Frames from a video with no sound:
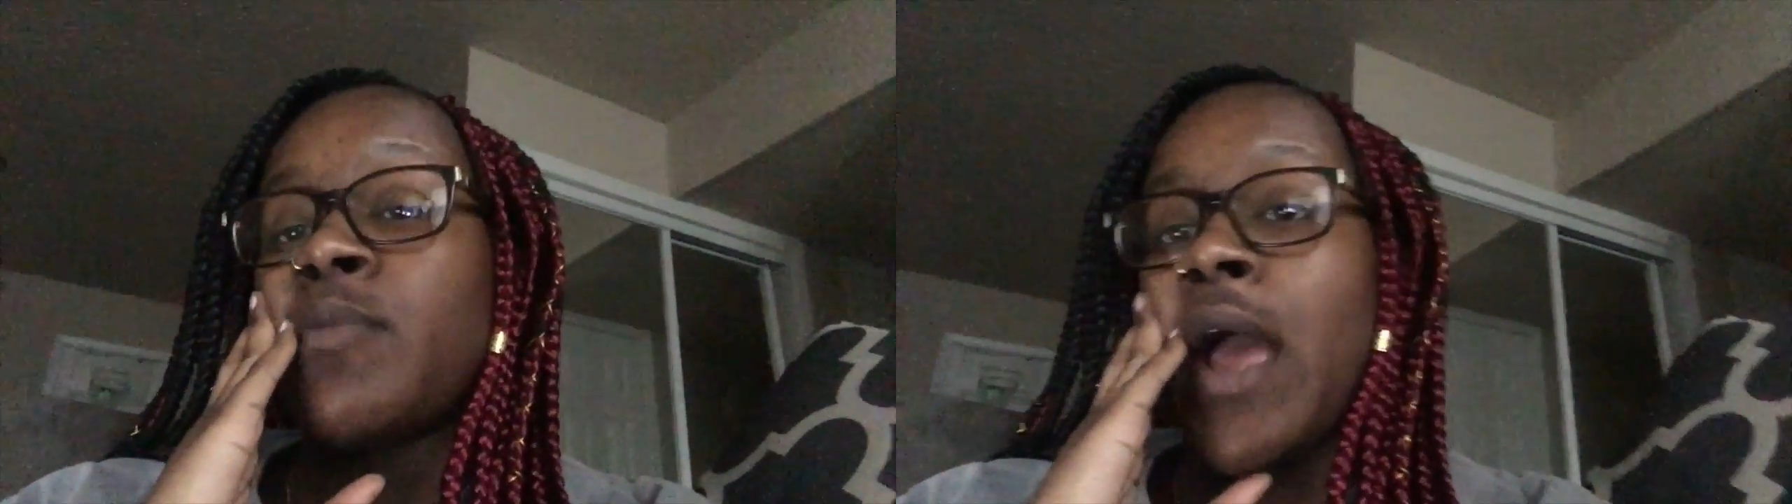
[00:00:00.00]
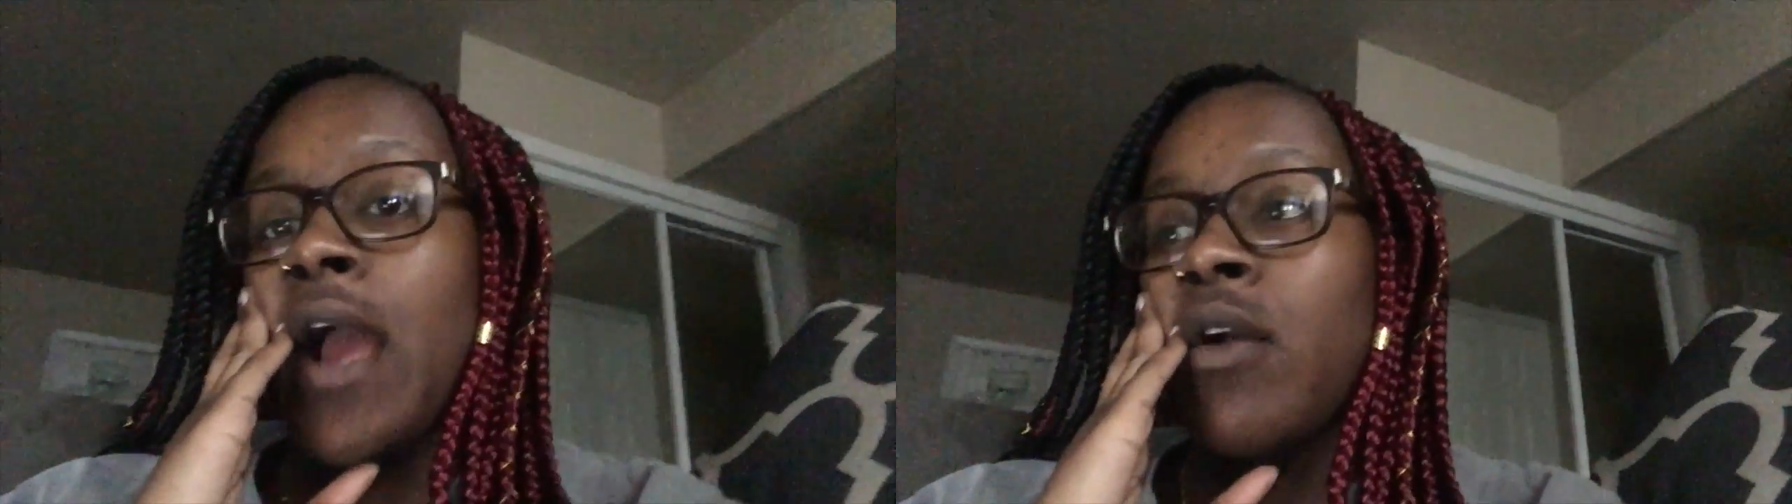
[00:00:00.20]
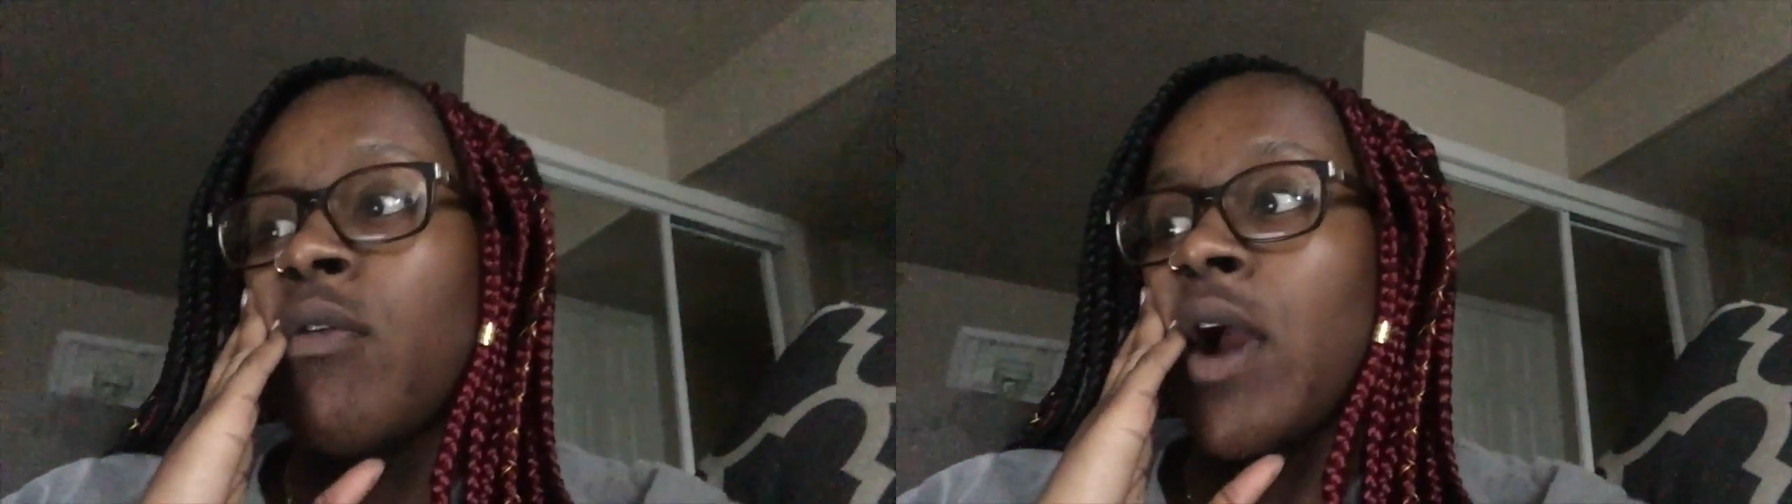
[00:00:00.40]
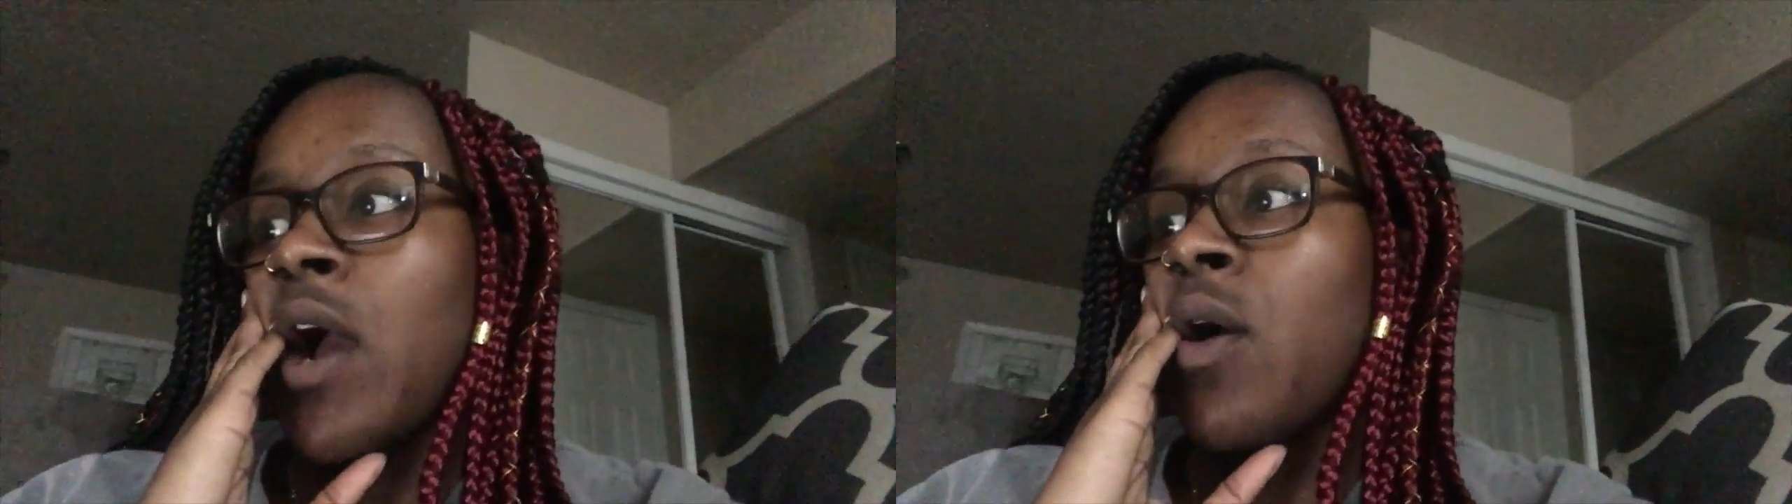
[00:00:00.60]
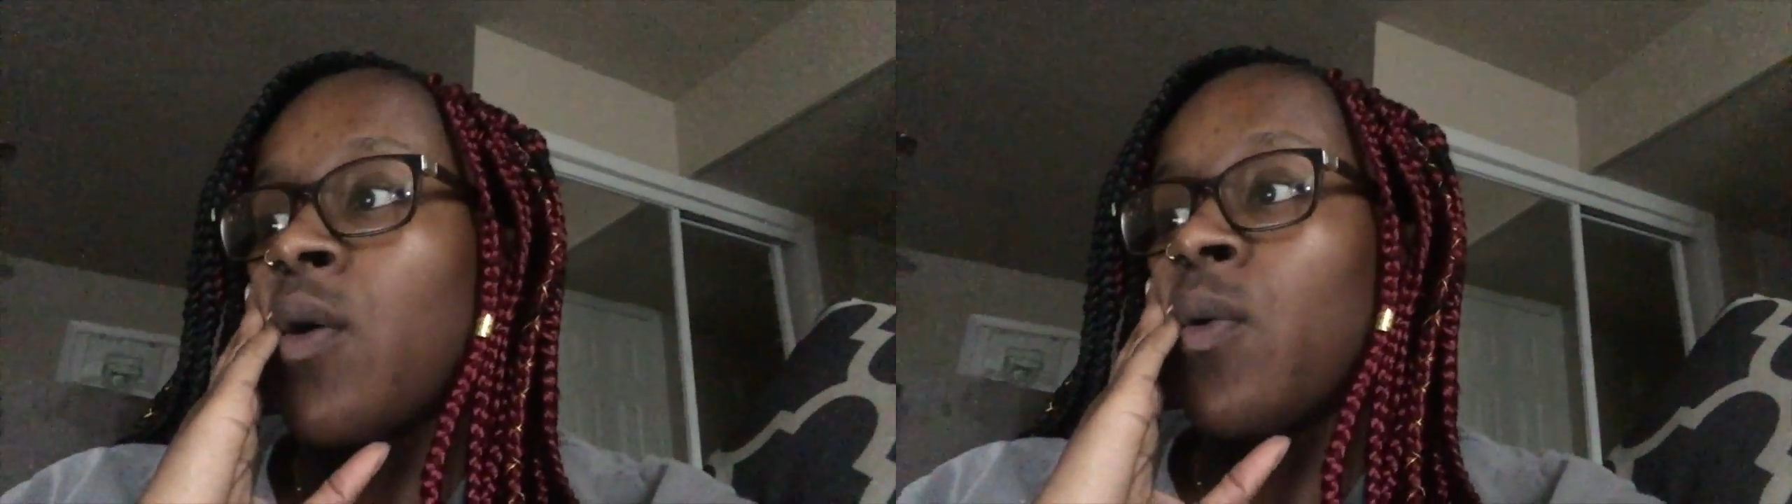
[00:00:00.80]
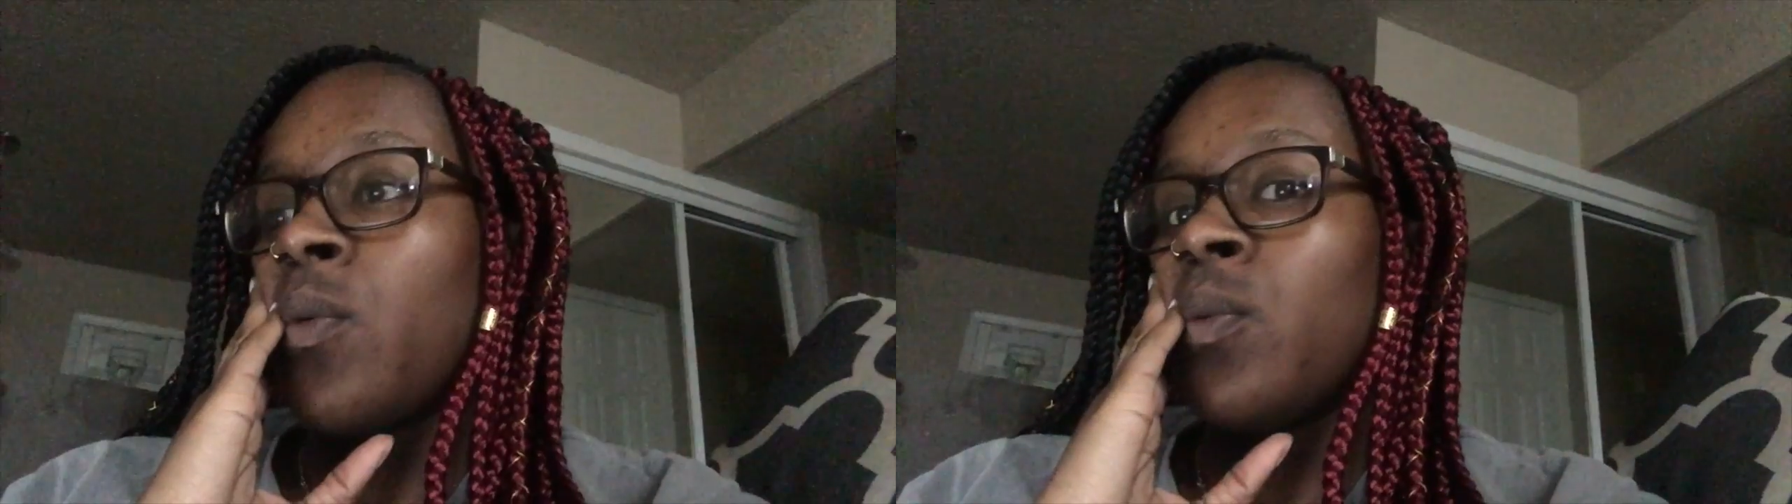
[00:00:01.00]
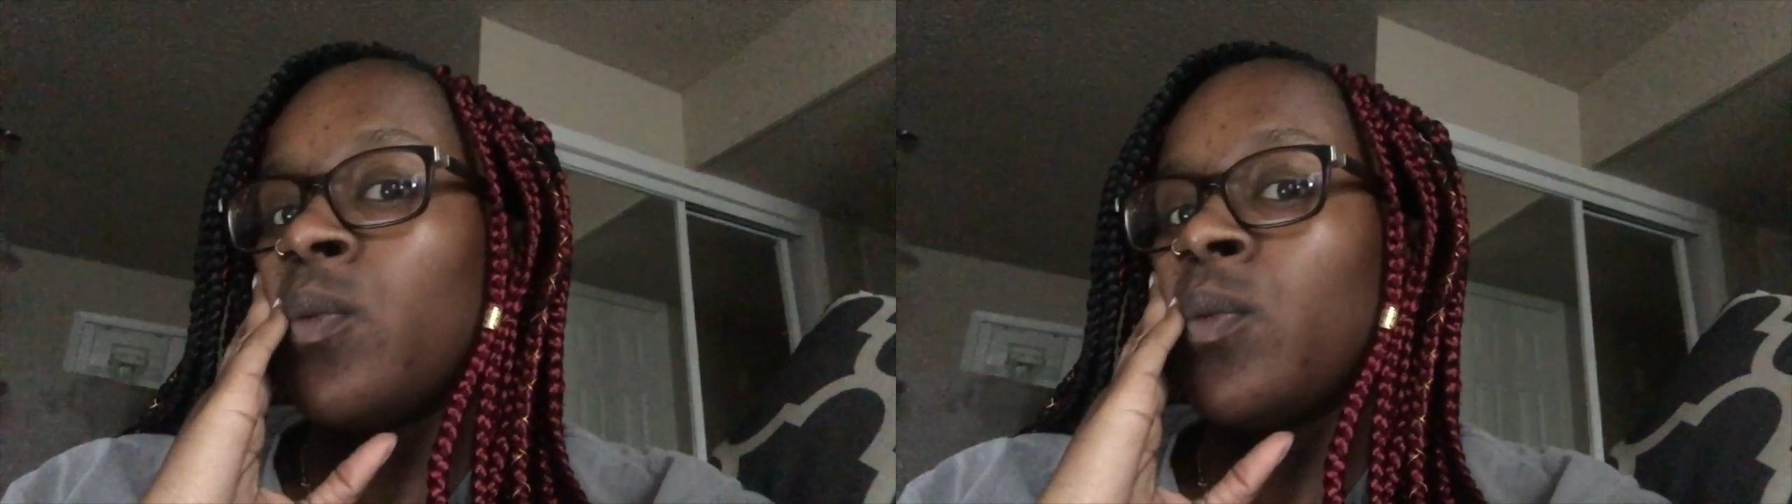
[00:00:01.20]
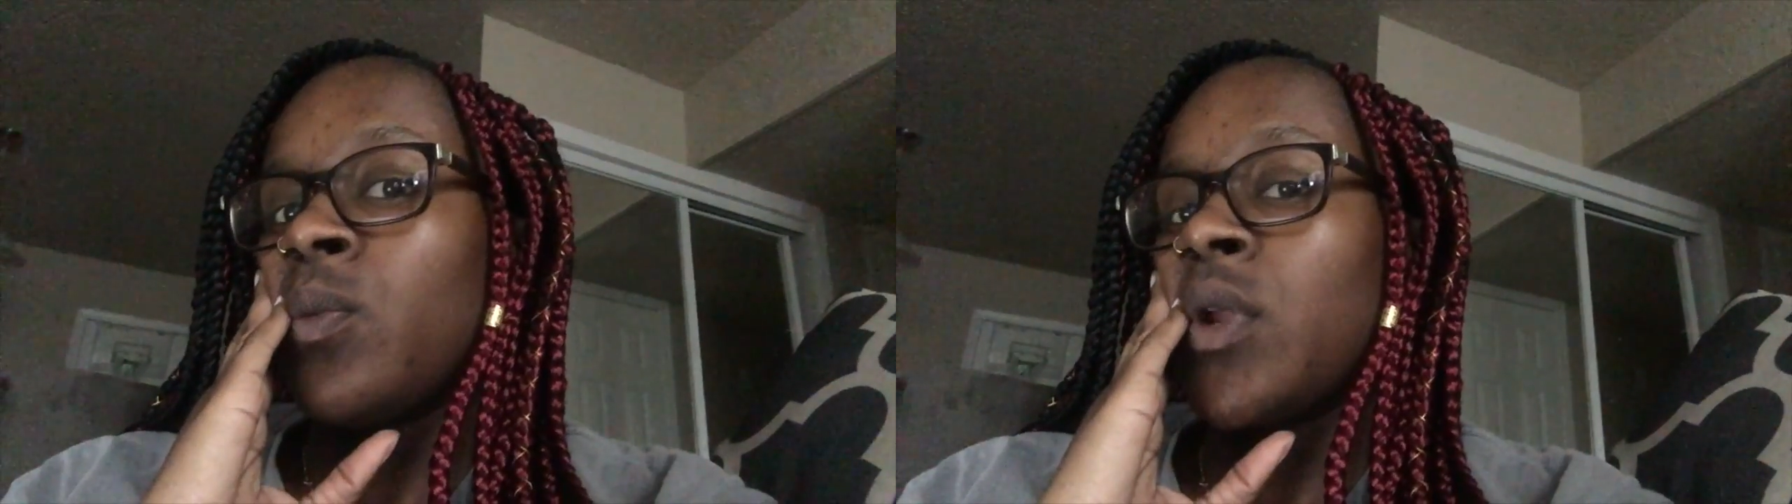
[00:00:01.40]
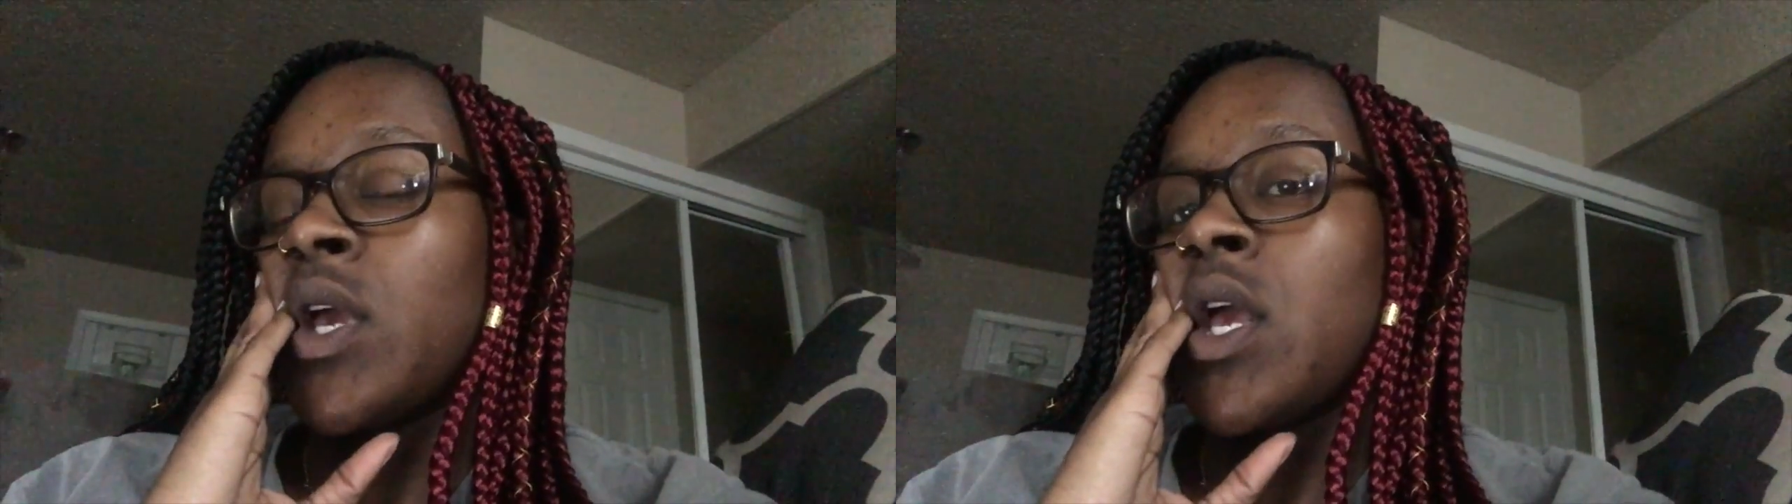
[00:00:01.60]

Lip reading: background